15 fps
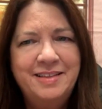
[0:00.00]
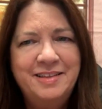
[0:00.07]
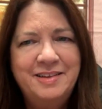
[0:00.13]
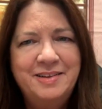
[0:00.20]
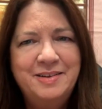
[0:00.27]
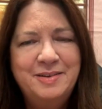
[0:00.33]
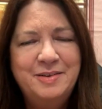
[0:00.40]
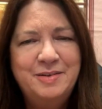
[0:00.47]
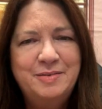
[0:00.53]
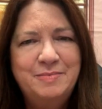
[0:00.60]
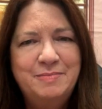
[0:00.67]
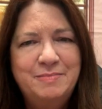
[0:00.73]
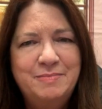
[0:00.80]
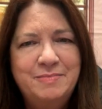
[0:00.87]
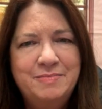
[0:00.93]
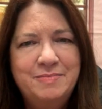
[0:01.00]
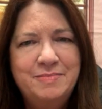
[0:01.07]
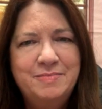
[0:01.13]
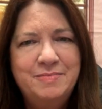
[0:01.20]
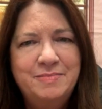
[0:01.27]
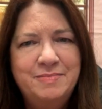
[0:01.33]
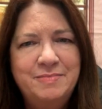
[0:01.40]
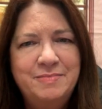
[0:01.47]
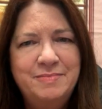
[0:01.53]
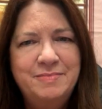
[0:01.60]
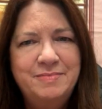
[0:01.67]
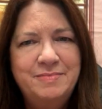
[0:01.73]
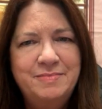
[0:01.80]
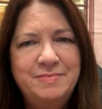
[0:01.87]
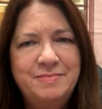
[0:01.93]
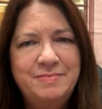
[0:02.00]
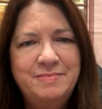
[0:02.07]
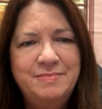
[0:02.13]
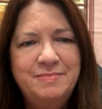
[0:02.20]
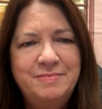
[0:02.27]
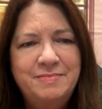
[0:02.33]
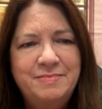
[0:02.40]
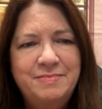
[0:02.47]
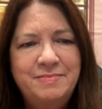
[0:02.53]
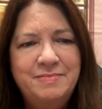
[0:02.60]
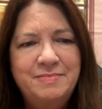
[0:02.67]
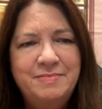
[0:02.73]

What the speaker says: (silent)